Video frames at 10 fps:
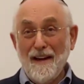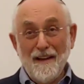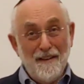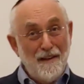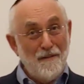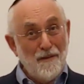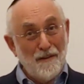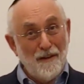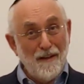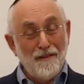And then you've
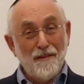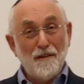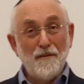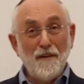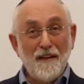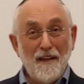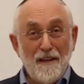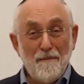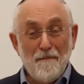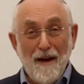got the answer to
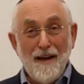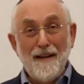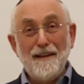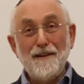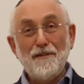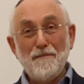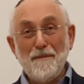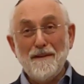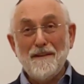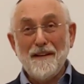Bechi, Ma inye
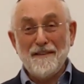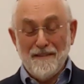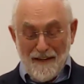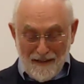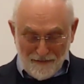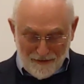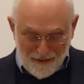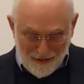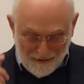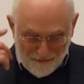shmita etzel
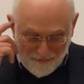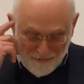ha'sina.